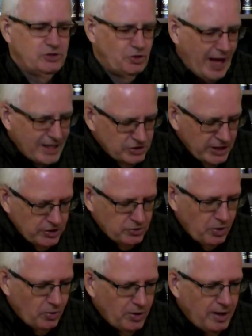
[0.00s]
So as they
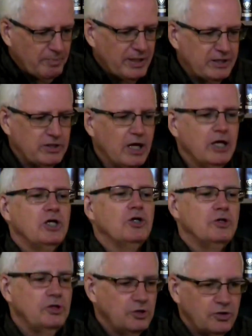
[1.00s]
grow up, you
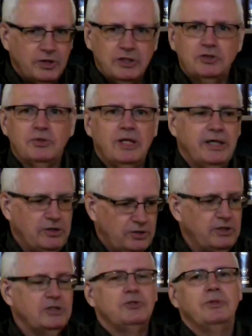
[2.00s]
know, you're an Israelite, you're
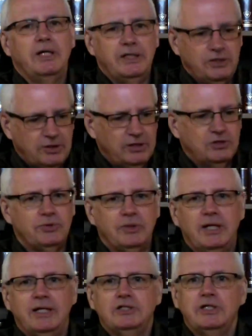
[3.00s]
an Israelite, you're an
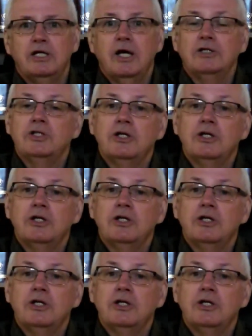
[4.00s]
Israelite as they as